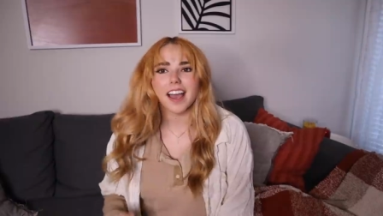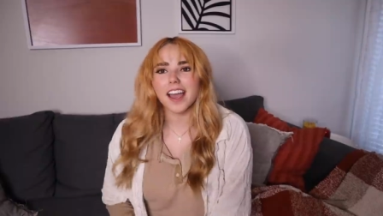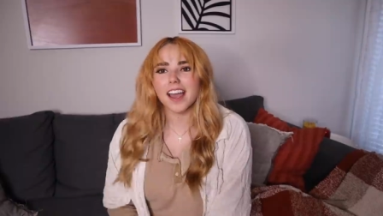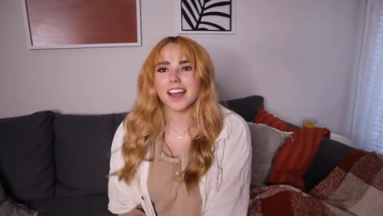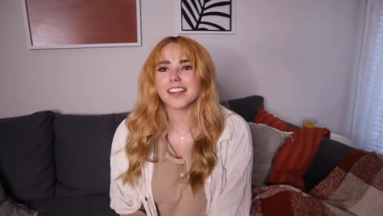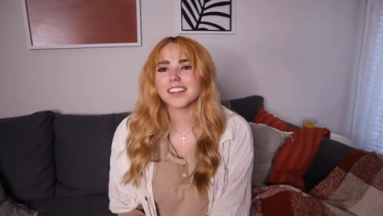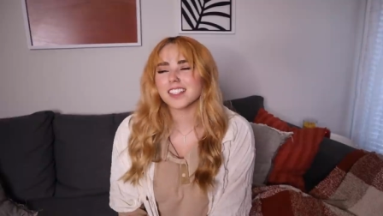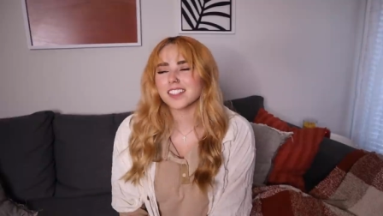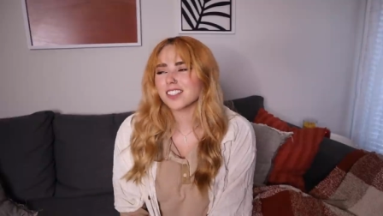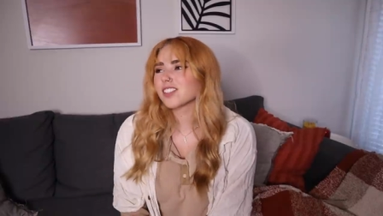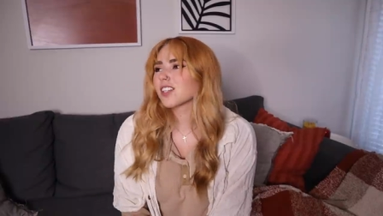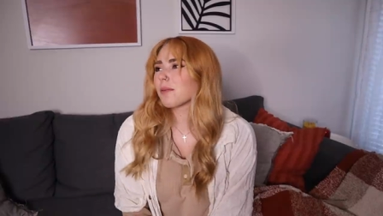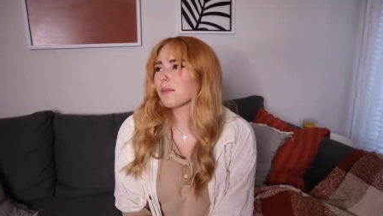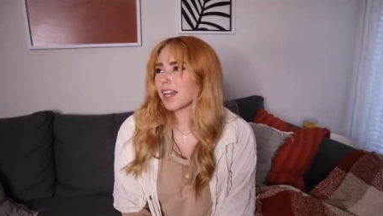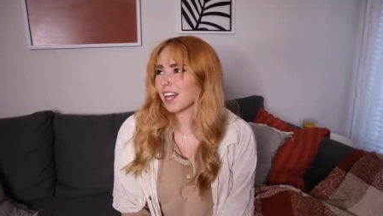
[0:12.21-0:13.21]
And this is
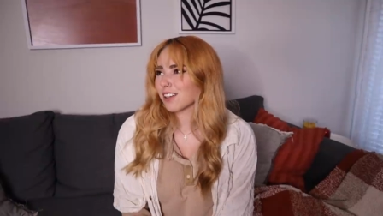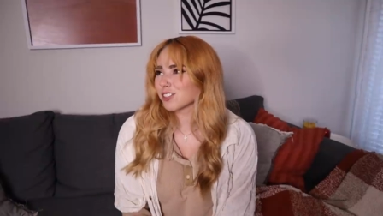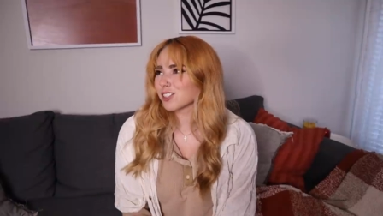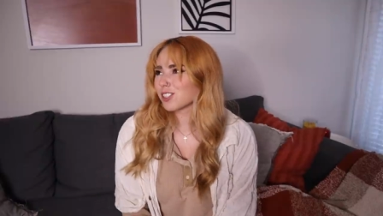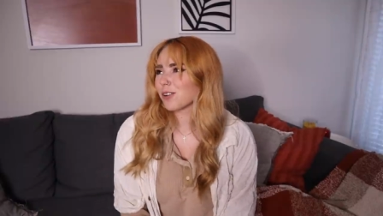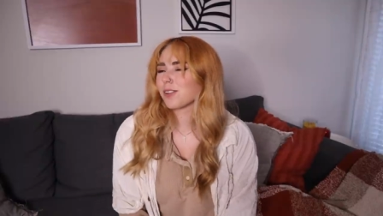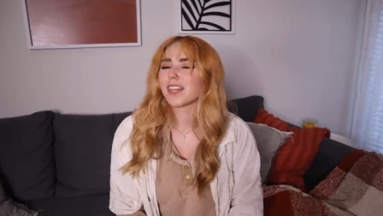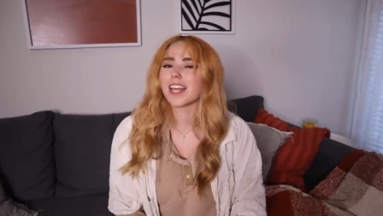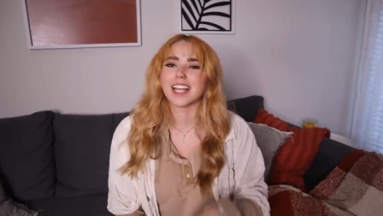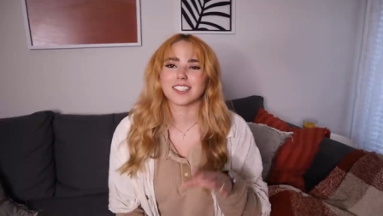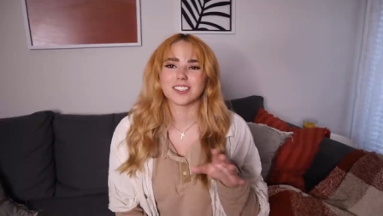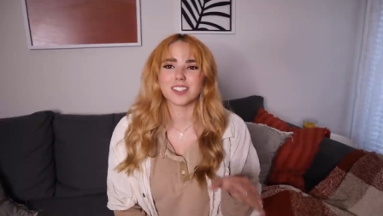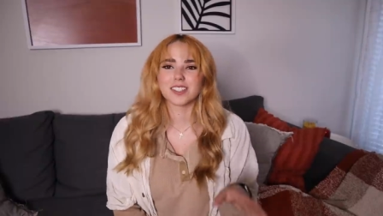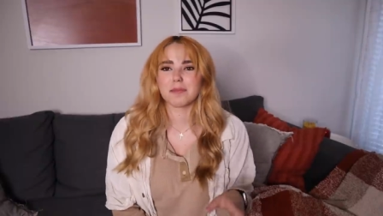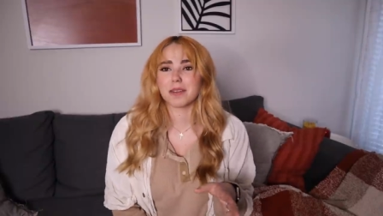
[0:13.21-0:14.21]
coming out so late,
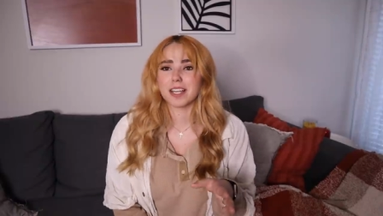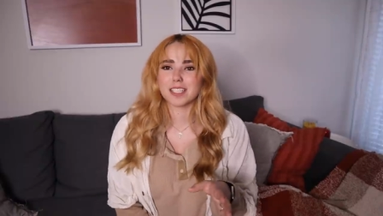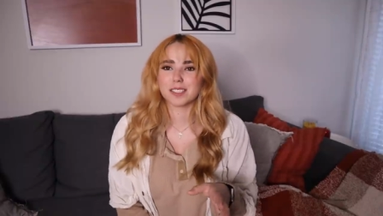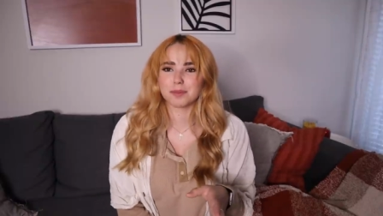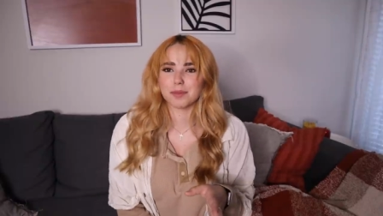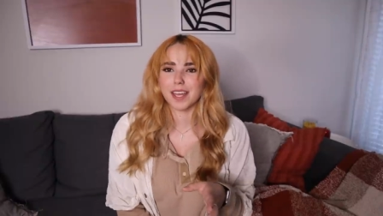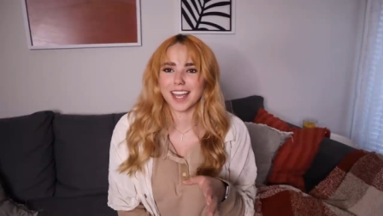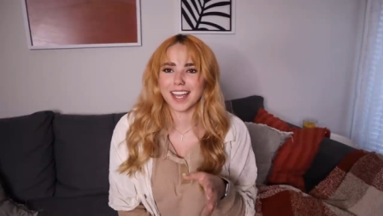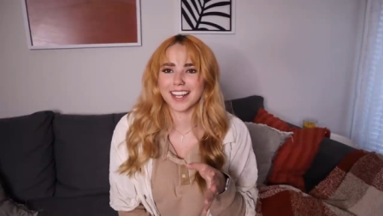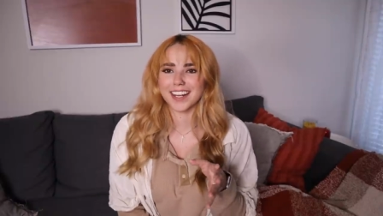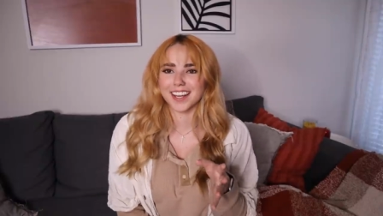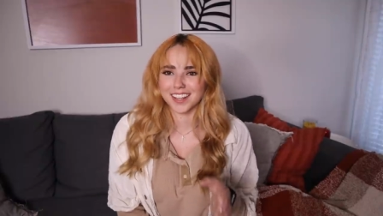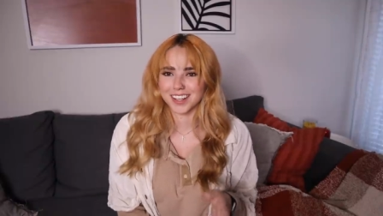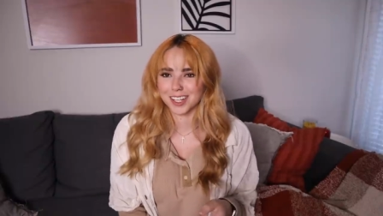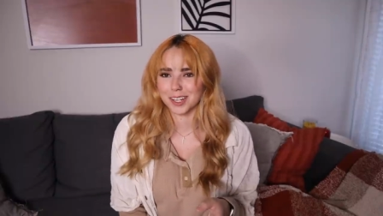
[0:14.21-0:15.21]
so let me explain
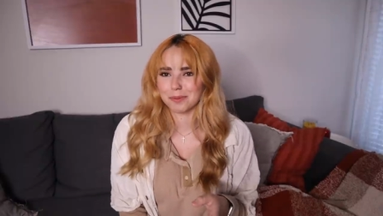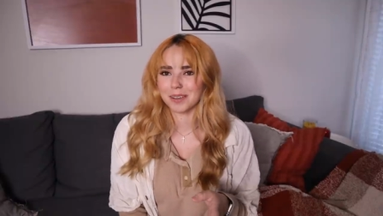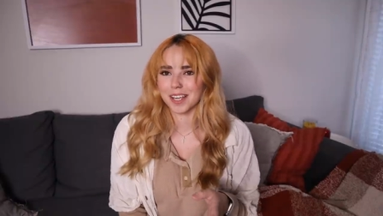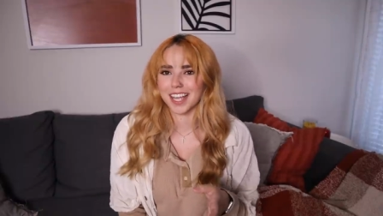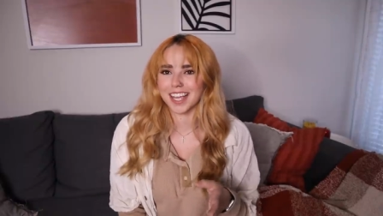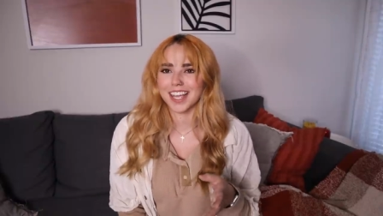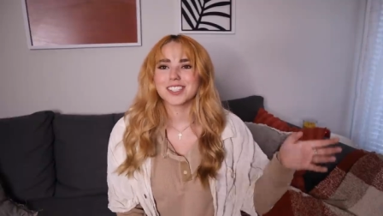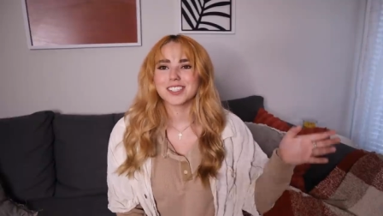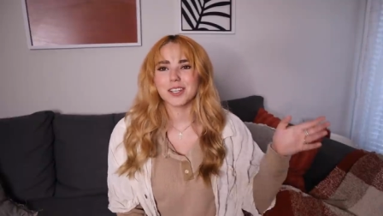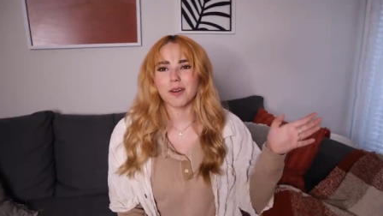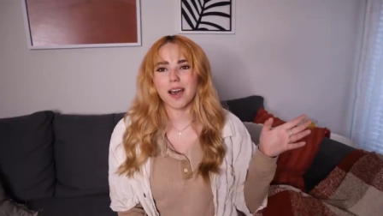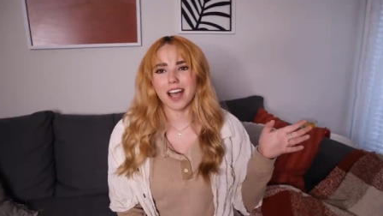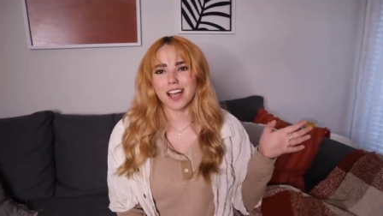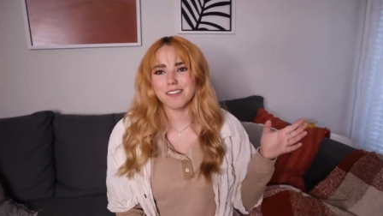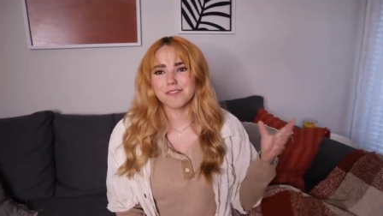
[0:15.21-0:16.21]
a little bit. So
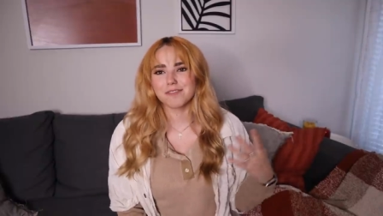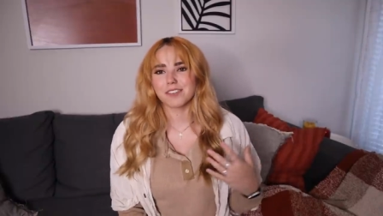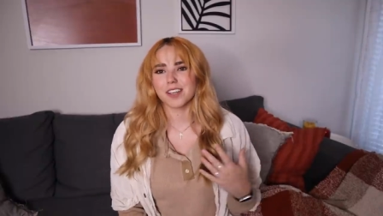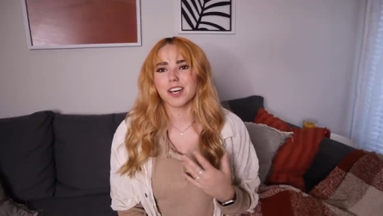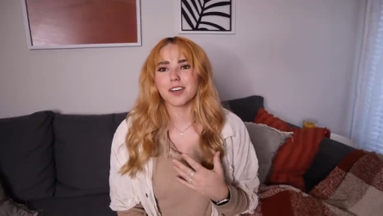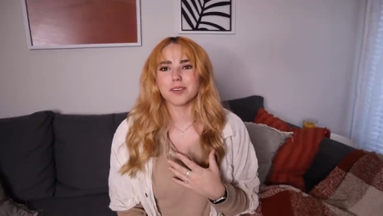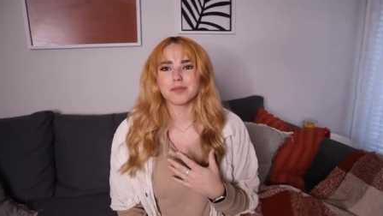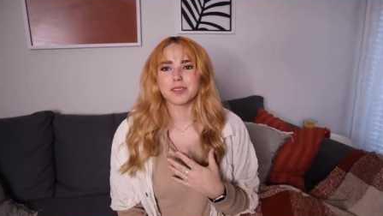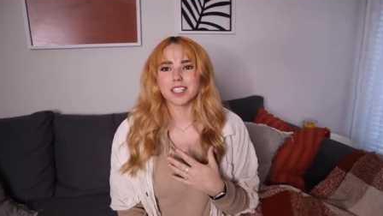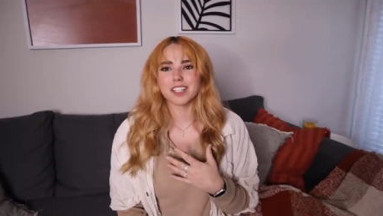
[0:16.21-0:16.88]
I filmed